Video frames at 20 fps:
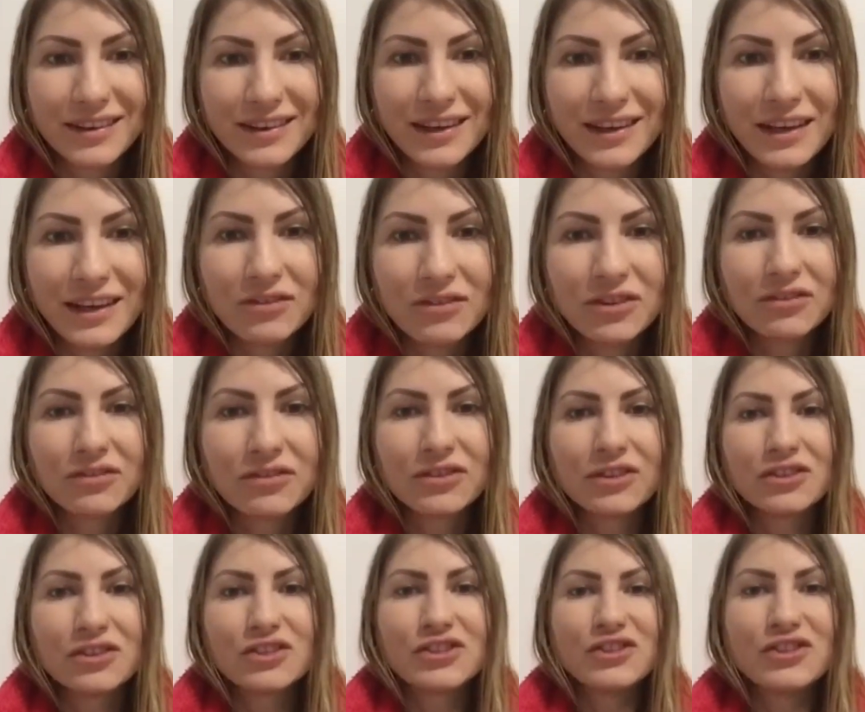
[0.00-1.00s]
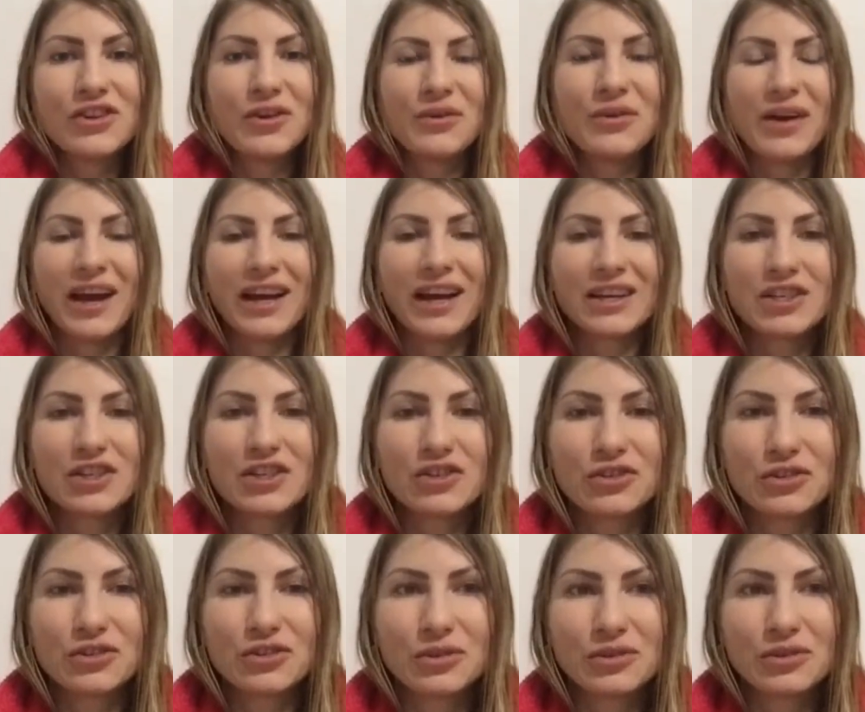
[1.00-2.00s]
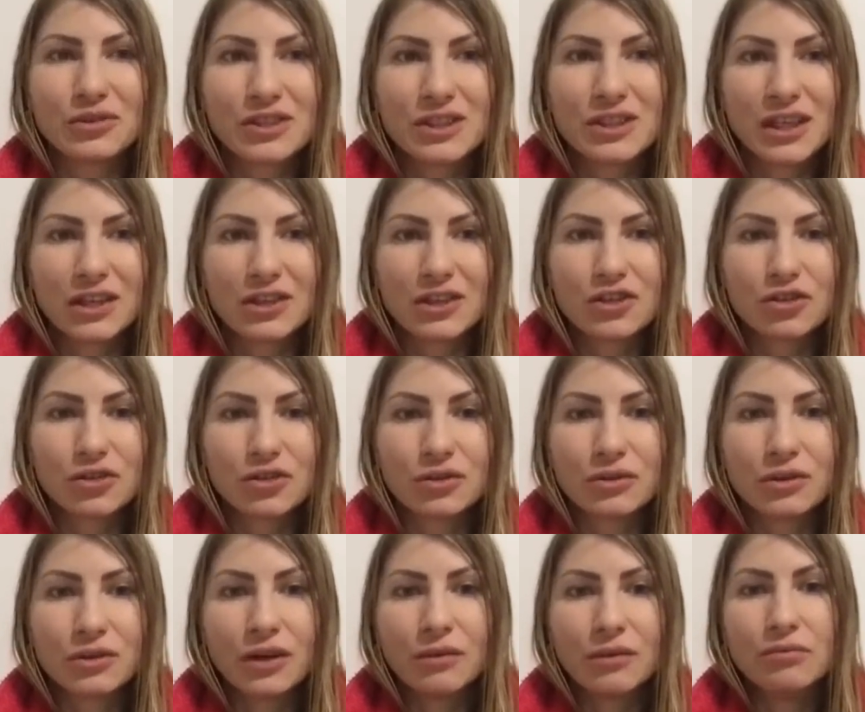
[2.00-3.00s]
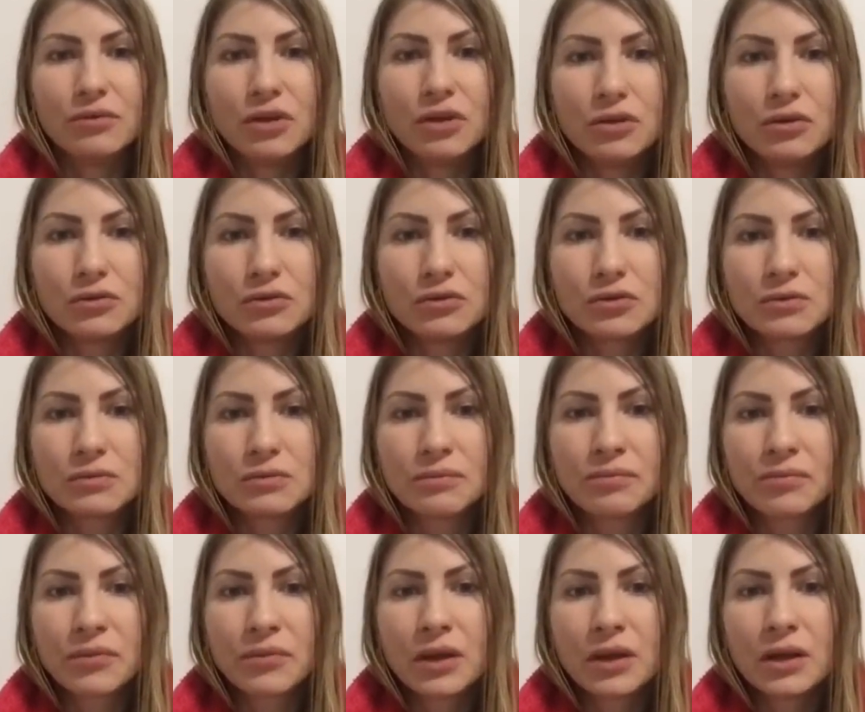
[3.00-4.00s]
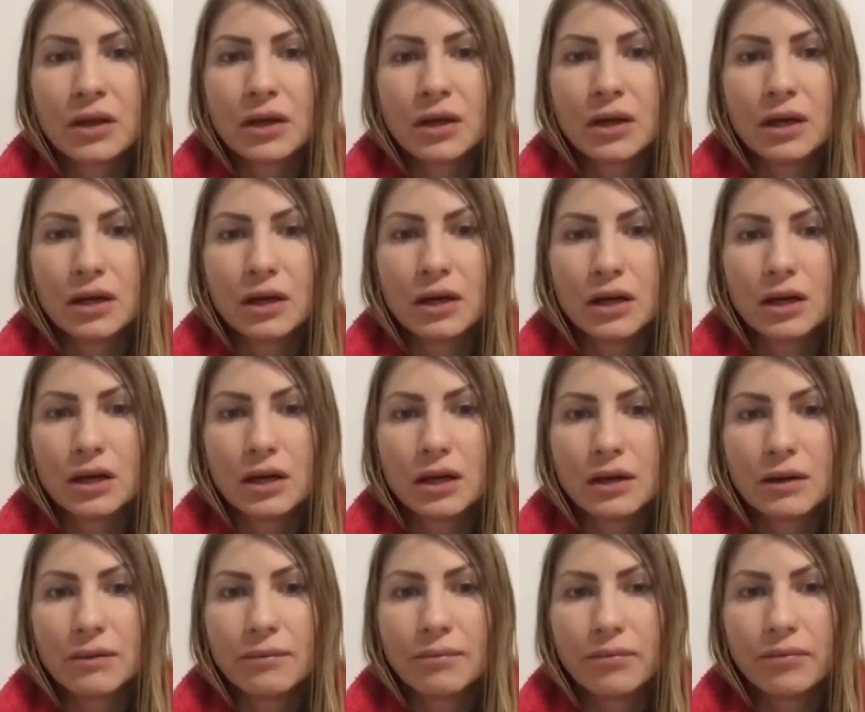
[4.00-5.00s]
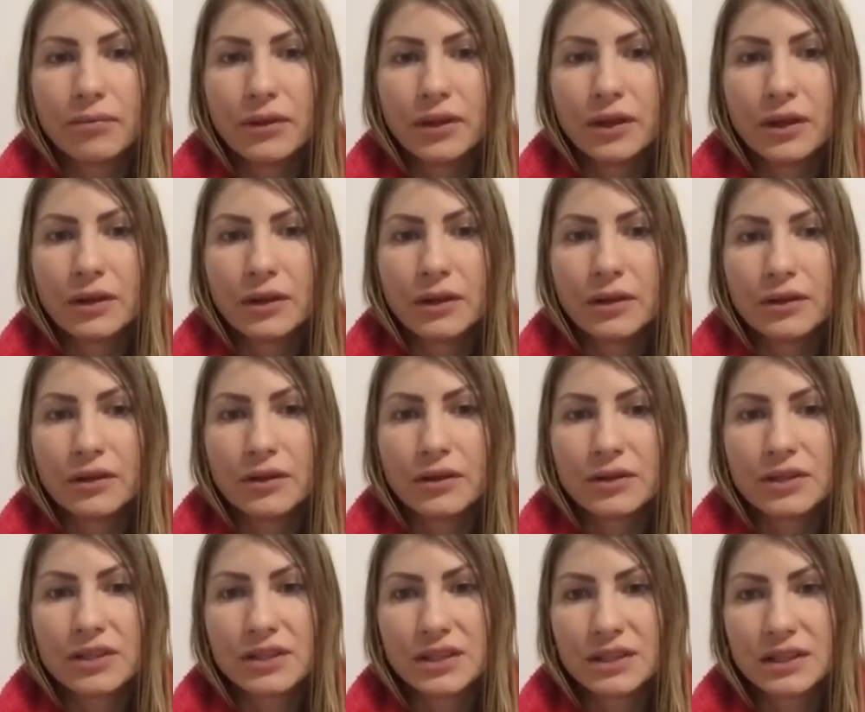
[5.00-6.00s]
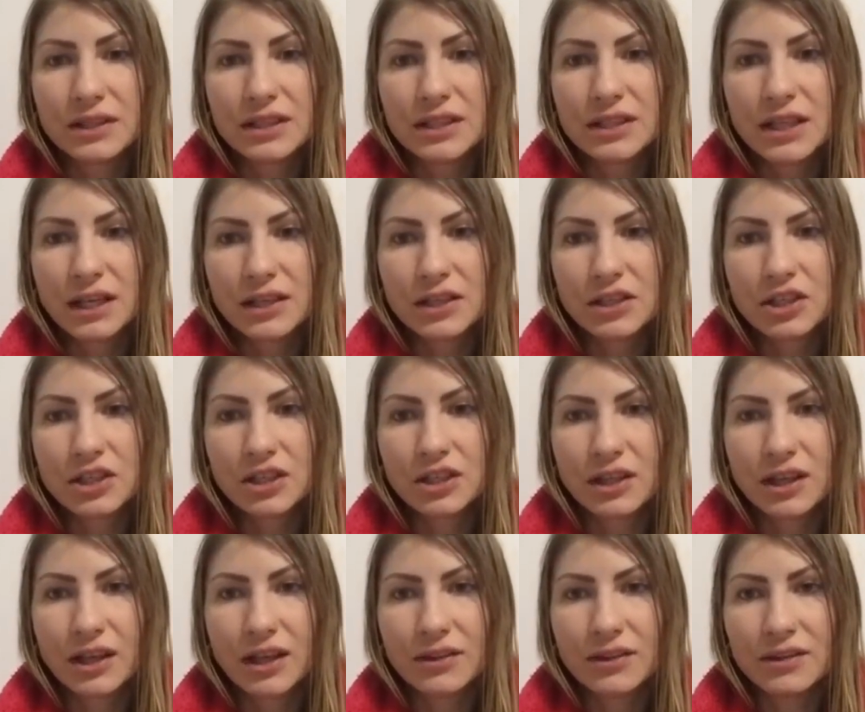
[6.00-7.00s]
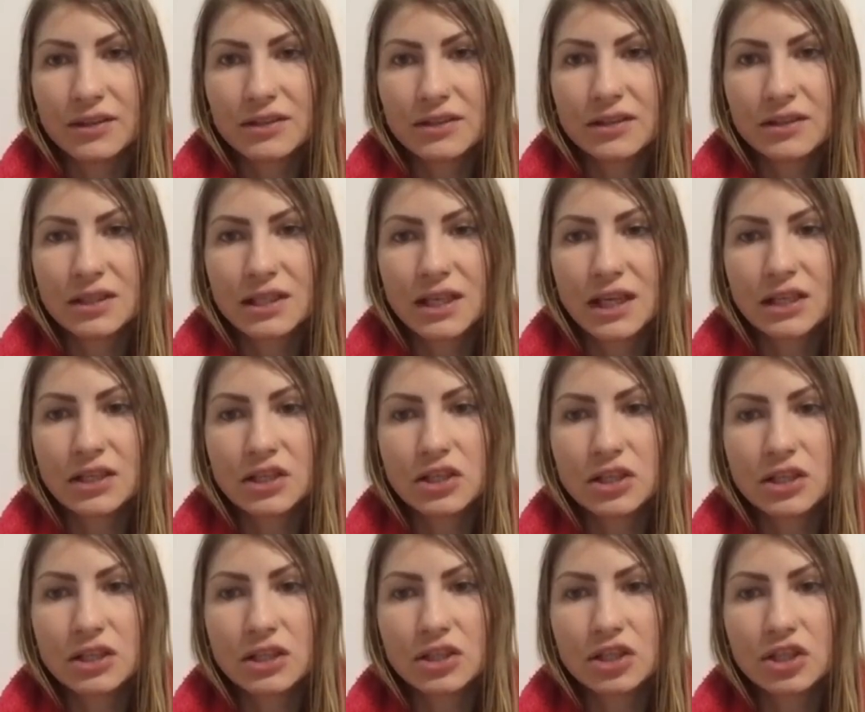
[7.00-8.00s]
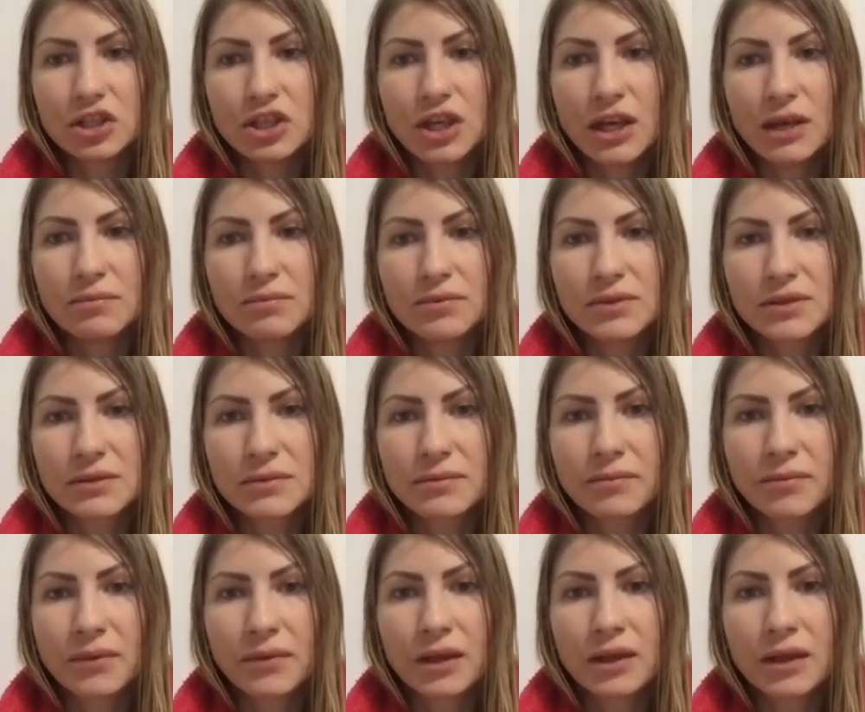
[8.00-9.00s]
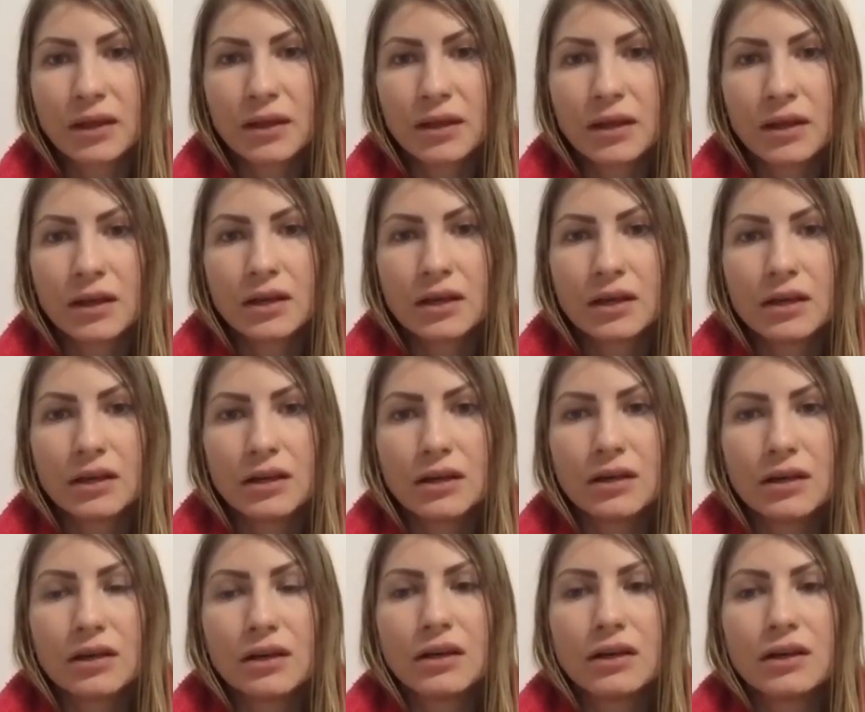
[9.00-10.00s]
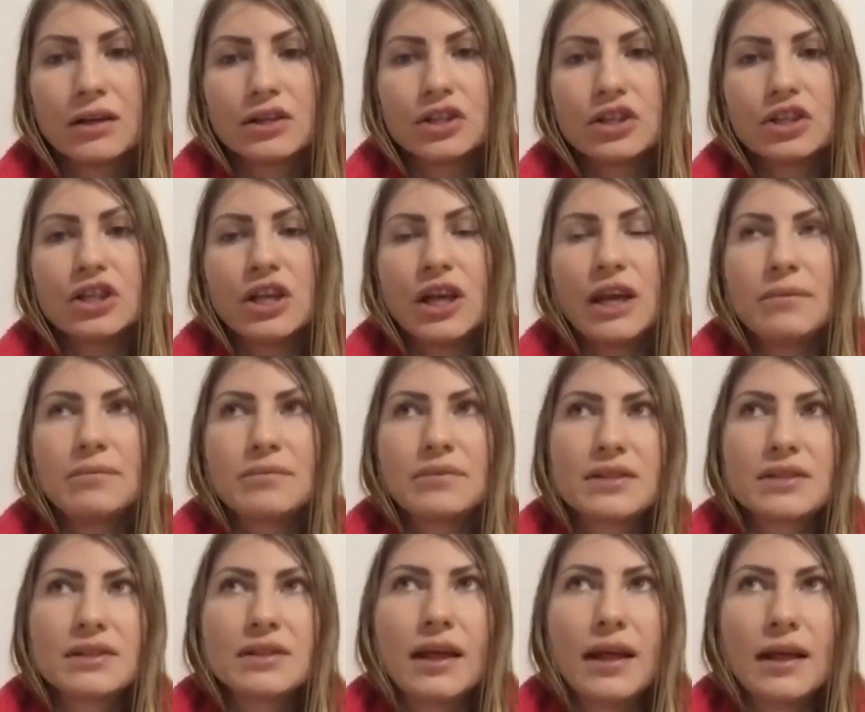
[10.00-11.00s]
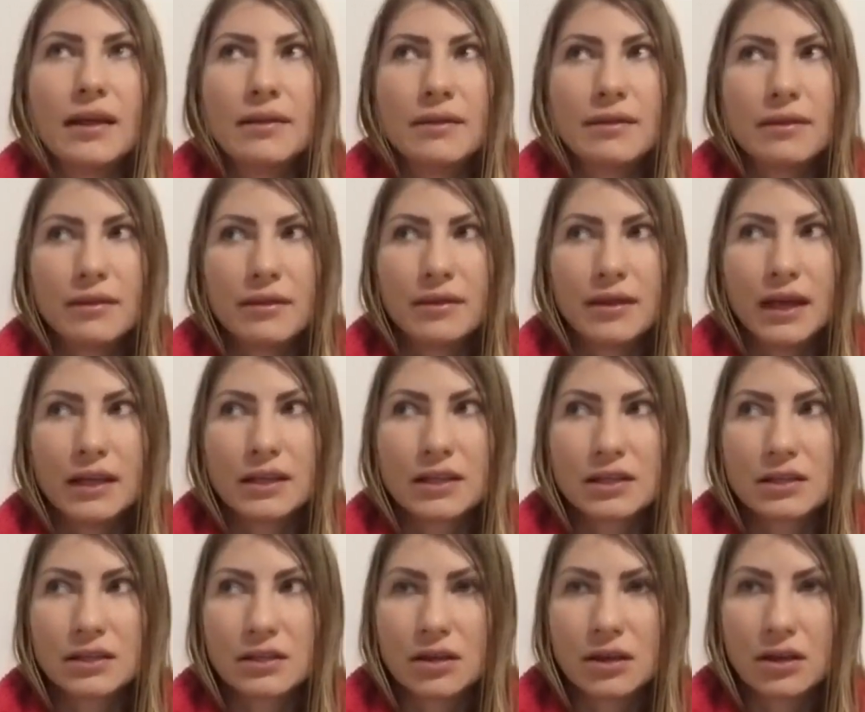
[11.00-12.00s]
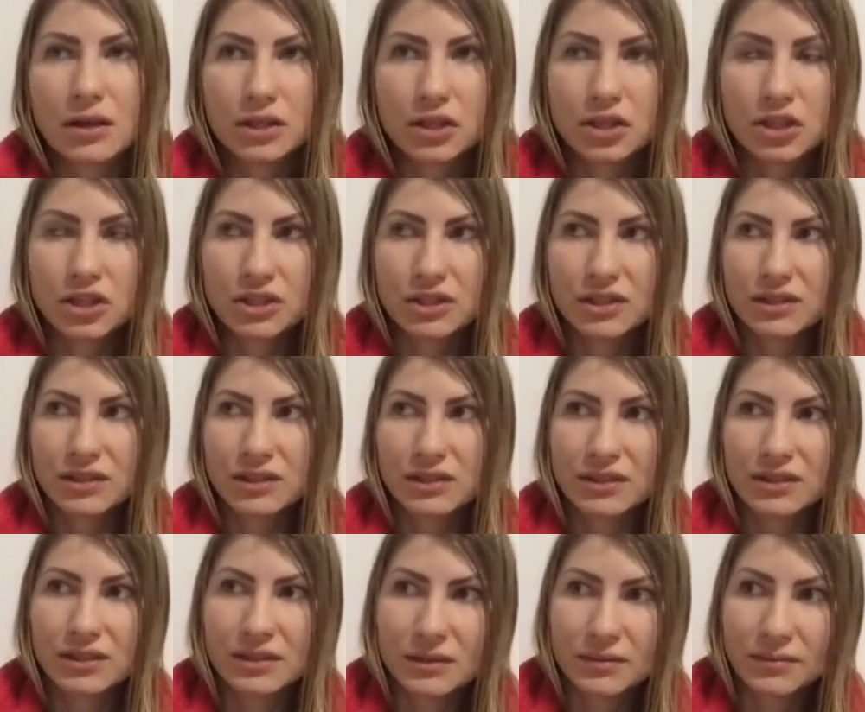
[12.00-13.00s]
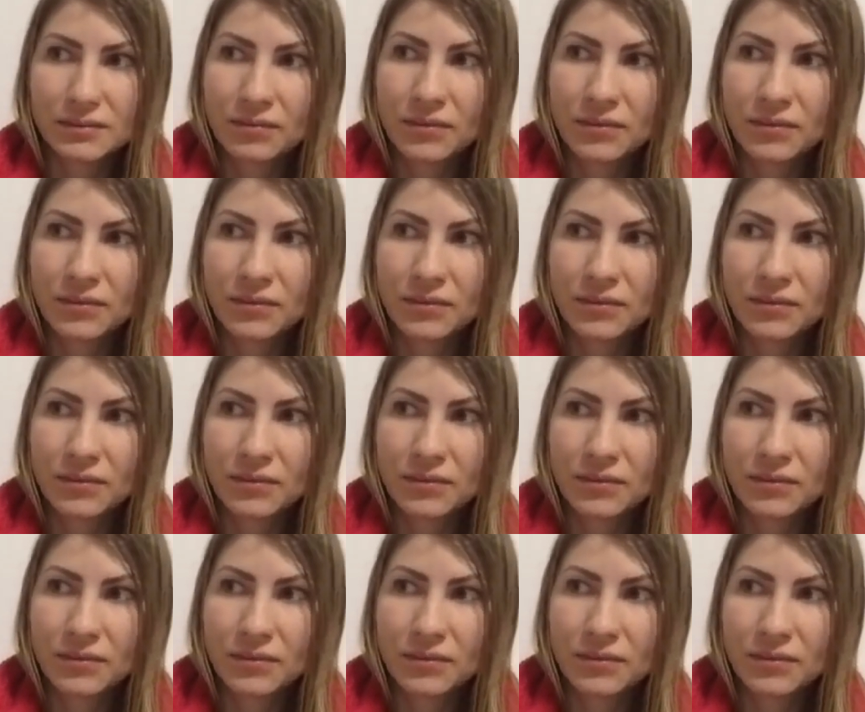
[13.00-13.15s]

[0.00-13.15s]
Even if there is no actual sexual abuse, there is an intention, and this intention shapes then that consciousness's